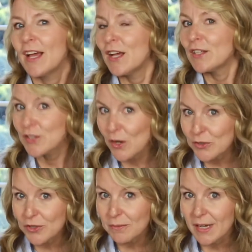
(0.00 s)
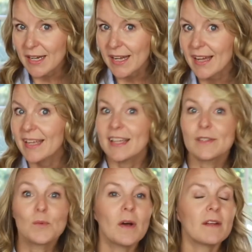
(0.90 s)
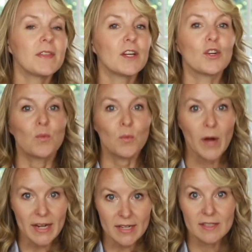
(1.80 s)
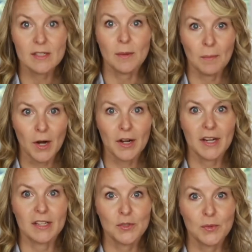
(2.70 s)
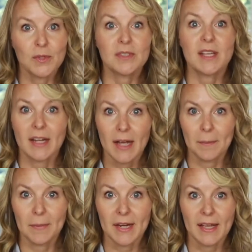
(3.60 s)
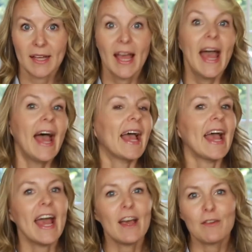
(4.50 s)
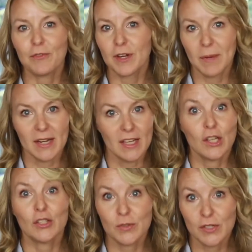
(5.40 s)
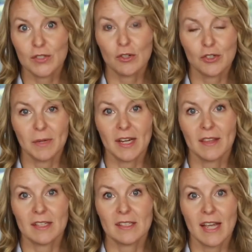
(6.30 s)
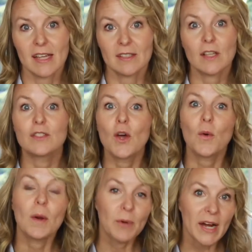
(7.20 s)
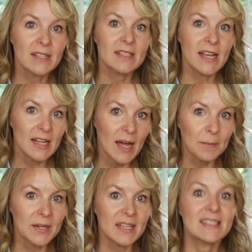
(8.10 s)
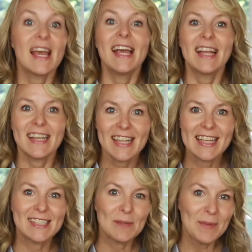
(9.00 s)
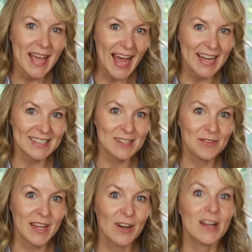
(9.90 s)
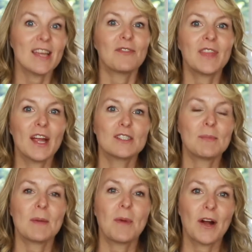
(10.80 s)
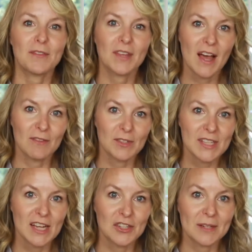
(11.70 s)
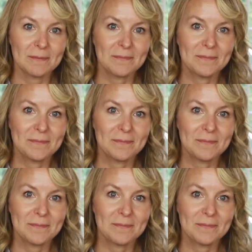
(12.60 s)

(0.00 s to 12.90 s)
Social media is one of the greatest marketing tools in a company. Everybody uses social media these days, so brands and companies need to be active there if they are to be a part of the conversation.